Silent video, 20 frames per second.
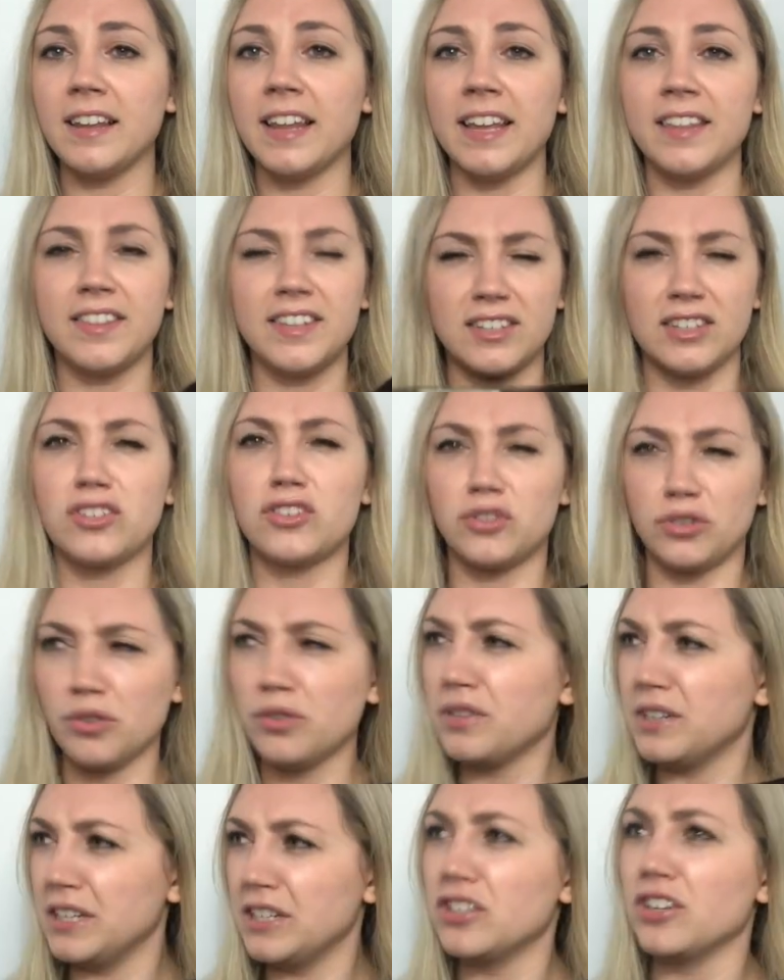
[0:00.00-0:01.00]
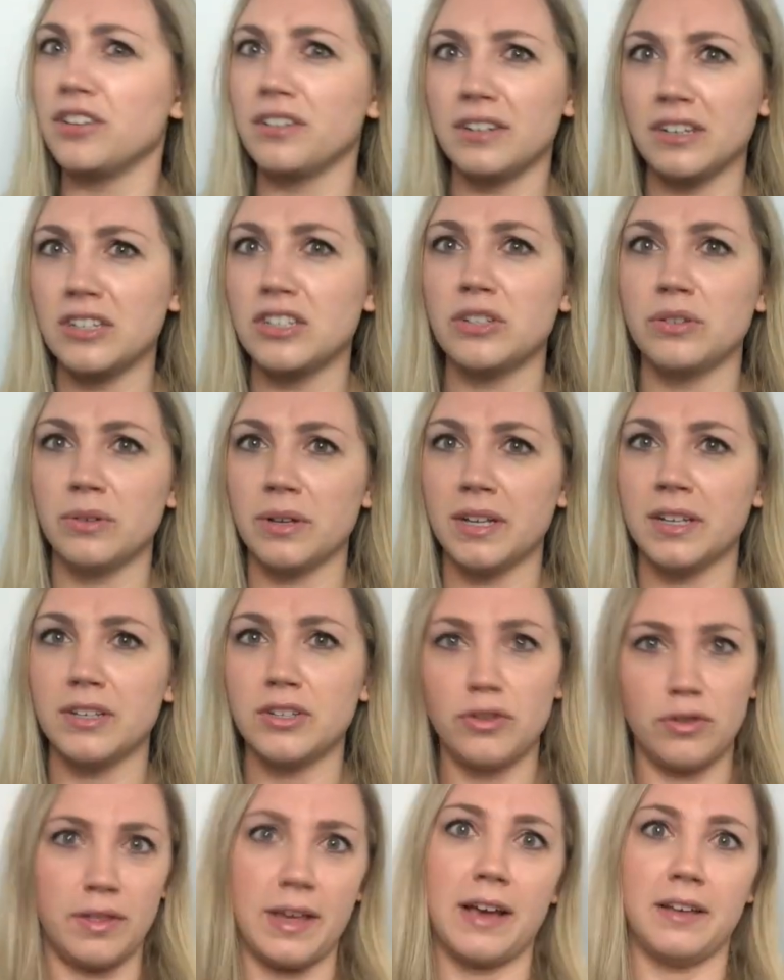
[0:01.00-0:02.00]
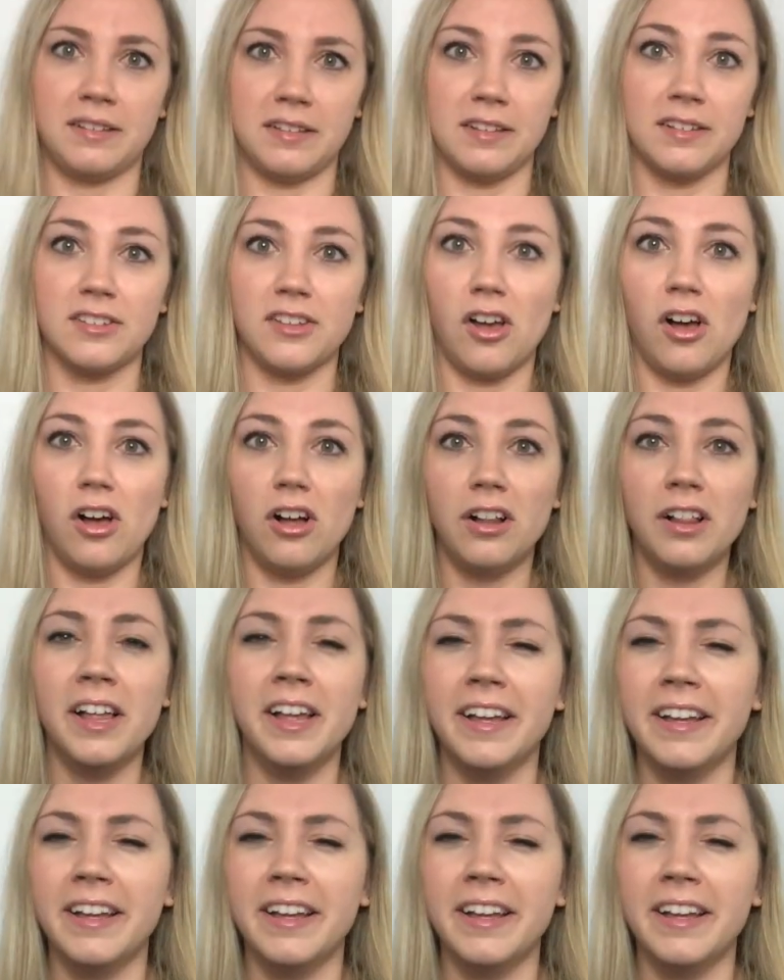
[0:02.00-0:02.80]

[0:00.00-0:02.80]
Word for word: Like this truly turned into a 2000s haul,